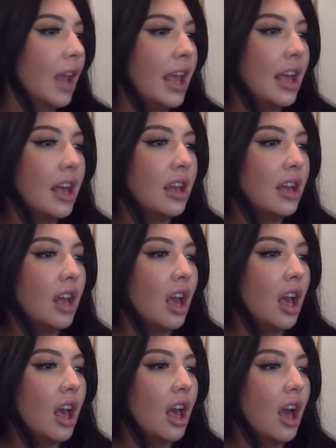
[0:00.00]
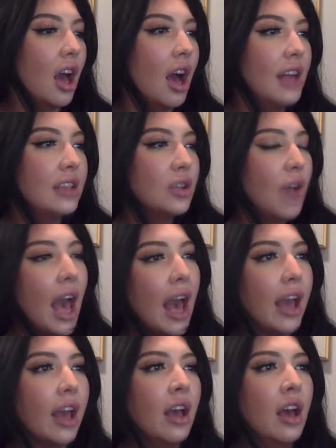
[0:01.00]
And it's
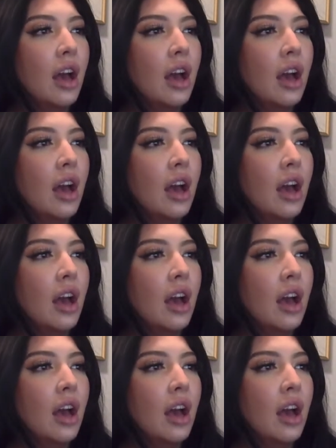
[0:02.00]
okay.